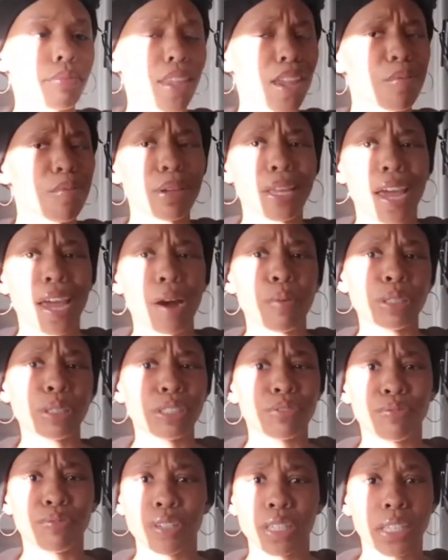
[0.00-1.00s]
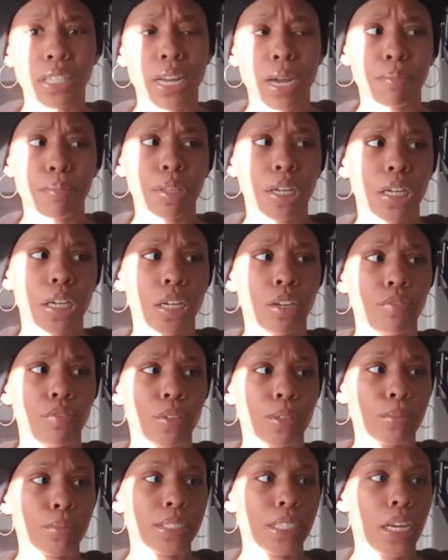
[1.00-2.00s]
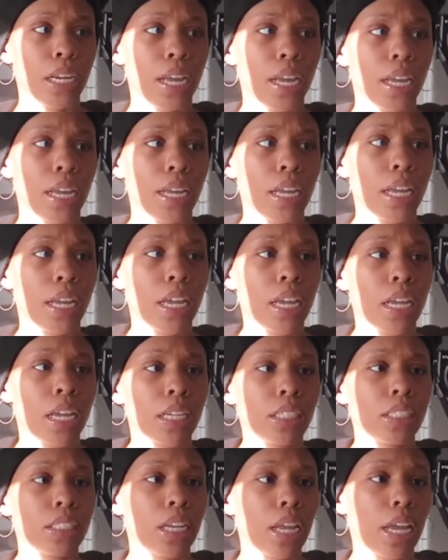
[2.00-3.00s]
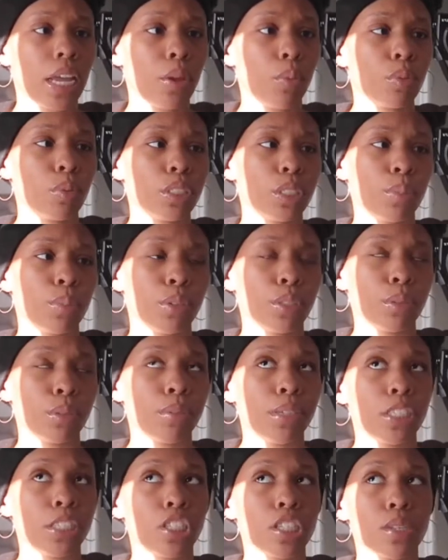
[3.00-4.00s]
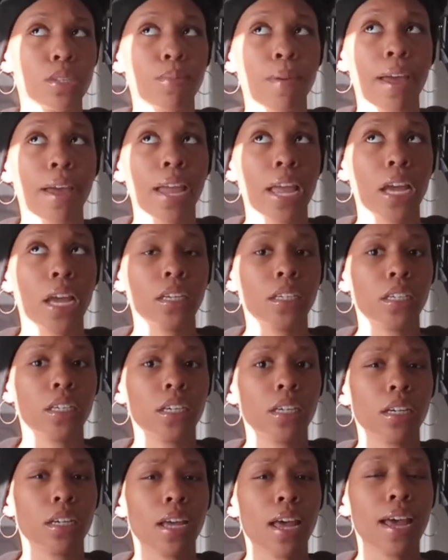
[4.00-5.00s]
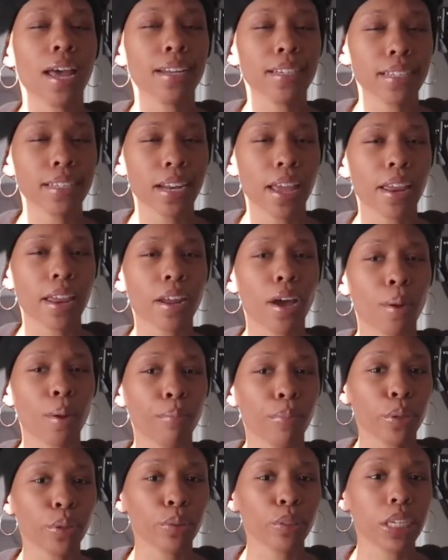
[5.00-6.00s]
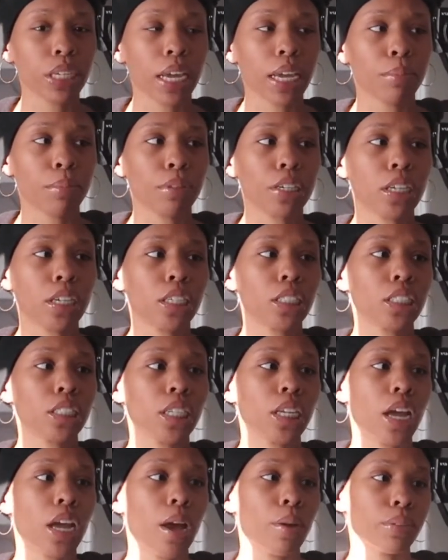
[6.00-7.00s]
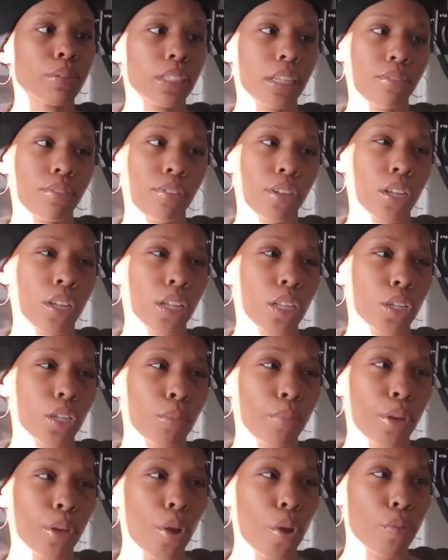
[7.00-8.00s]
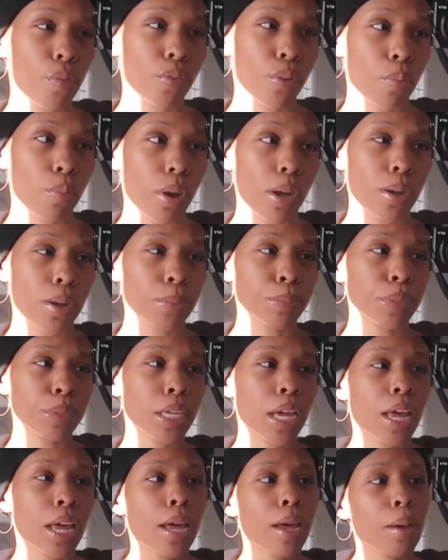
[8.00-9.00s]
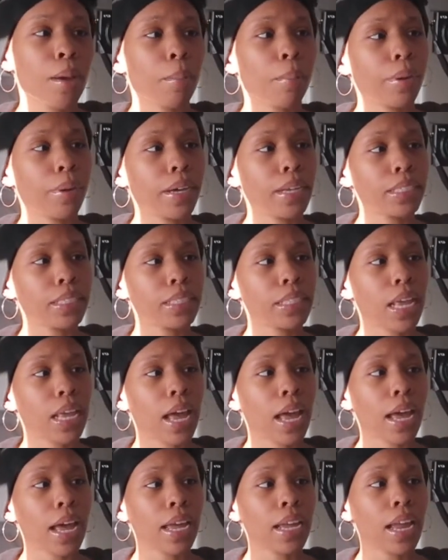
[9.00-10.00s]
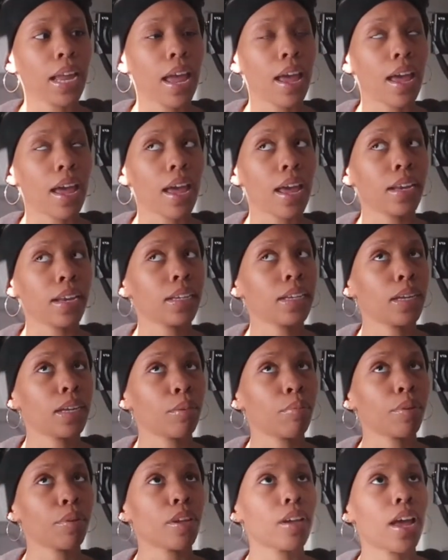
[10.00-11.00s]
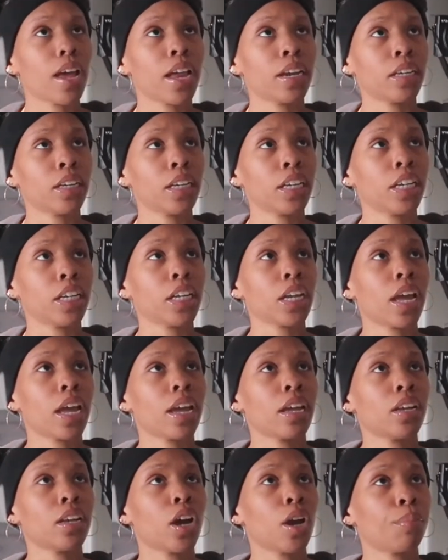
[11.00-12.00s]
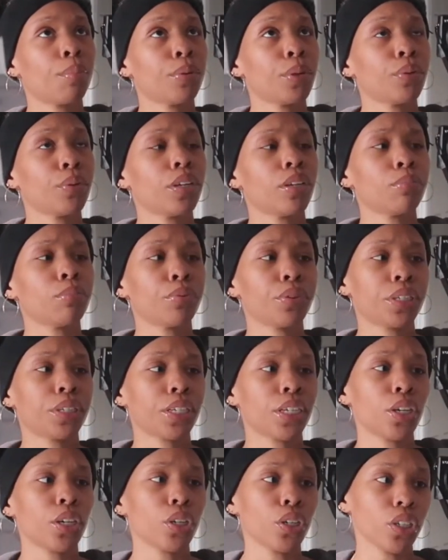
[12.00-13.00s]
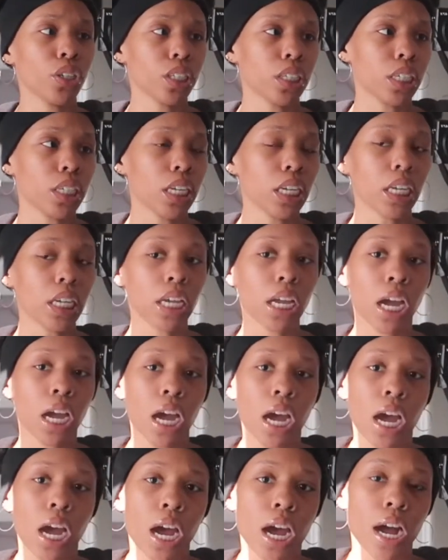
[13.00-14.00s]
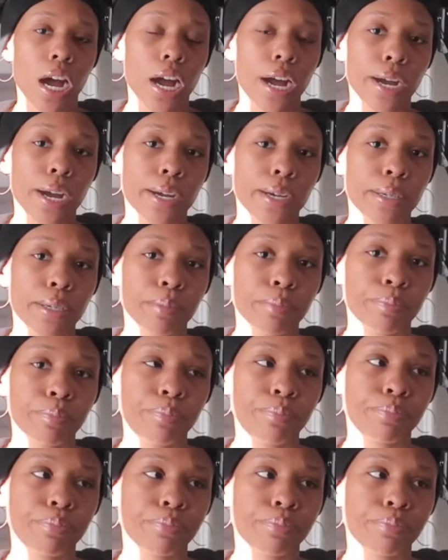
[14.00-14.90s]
but yeah, I was really not planning to film today. Today was supposed to be just my edit and upload day because I was like feeling a little bit overwhelmed, but I ended up editing and uploading pretty early. Actually,